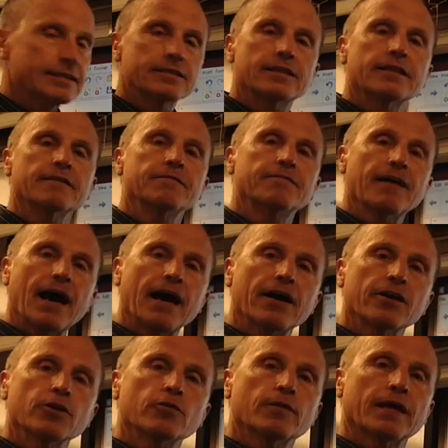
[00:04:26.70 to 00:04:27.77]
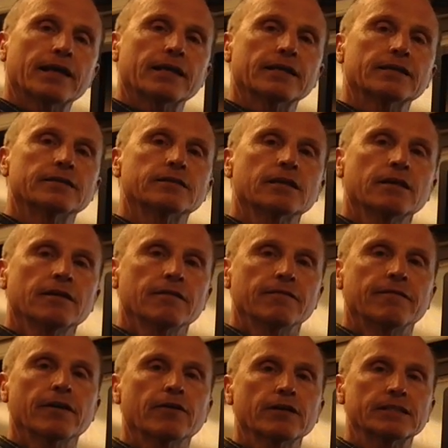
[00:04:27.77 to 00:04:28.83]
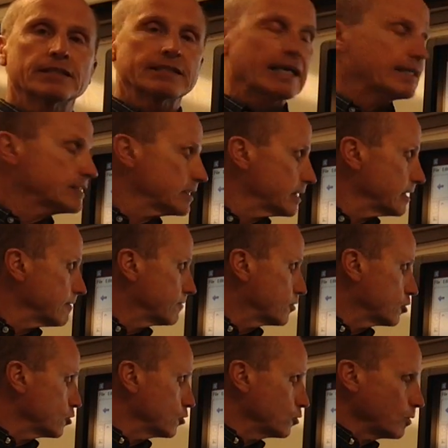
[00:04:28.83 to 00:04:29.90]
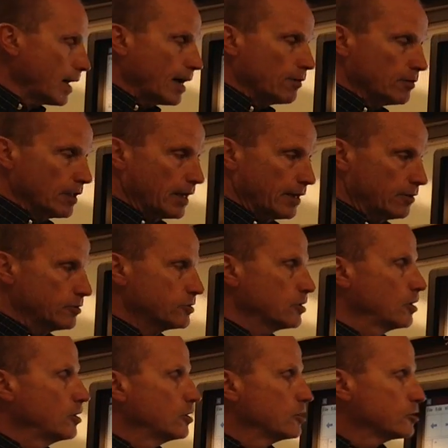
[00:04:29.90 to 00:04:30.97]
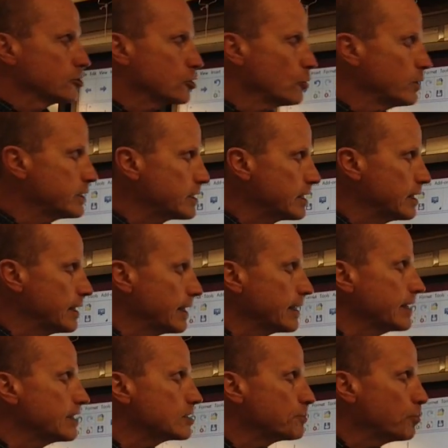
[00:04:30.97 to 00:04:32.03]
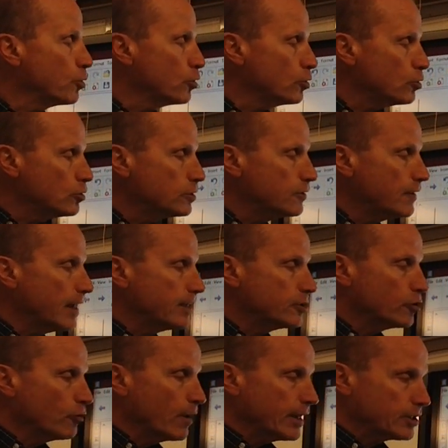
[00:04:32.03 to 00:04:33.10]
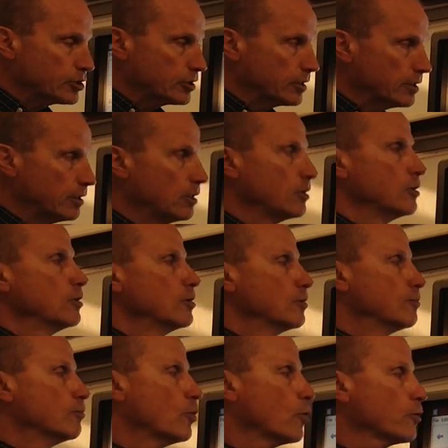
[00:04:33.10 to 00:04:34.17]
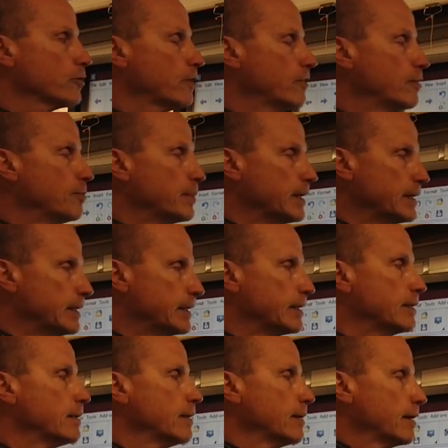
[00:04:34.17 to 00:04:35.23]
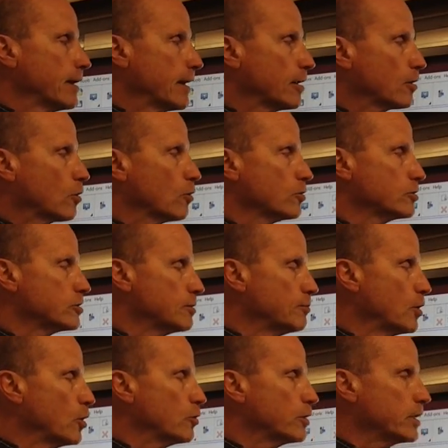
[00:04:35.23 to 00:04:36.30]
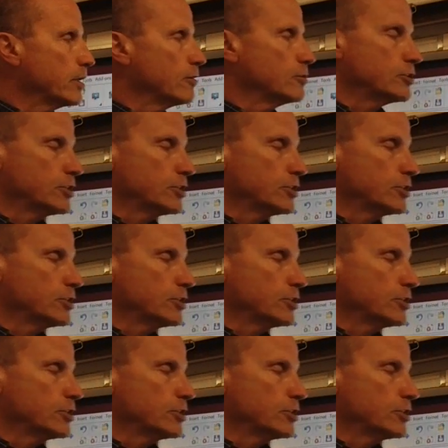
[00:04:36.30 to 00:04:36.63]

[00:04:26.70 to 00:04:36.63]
is the value that is very sensitive to outliers. So it gets pulled in that direction more than the median. And of course, the mode here